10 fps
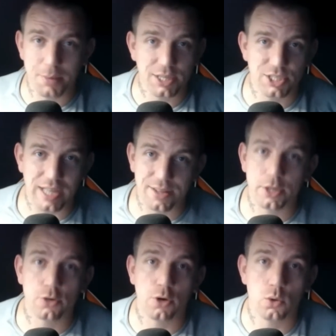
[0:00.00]
Max and the
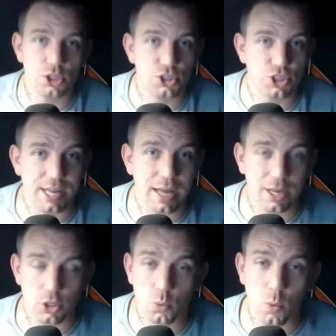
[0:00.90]
Cronos Zen
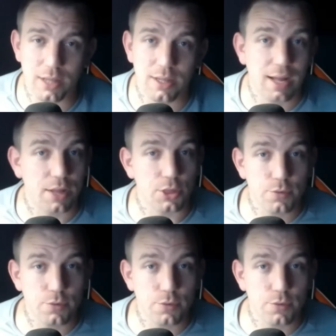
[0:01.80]
as well, and the